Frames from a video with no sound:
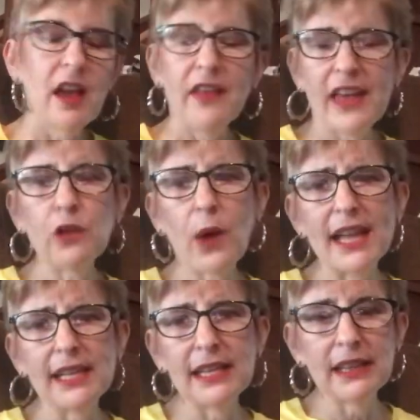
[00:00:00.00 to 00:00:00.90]
They
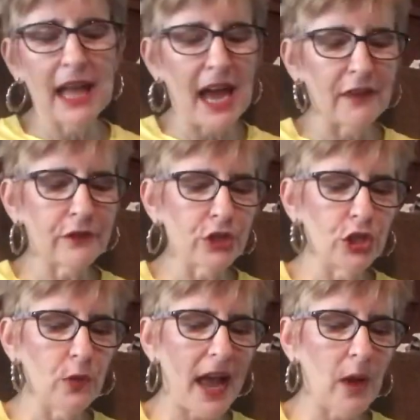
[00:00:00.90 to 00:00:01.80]
waited in line for
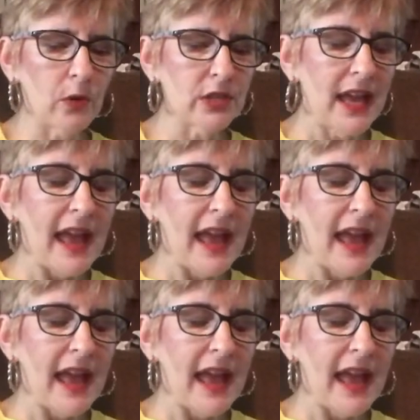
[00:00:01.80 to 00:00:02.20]
two hours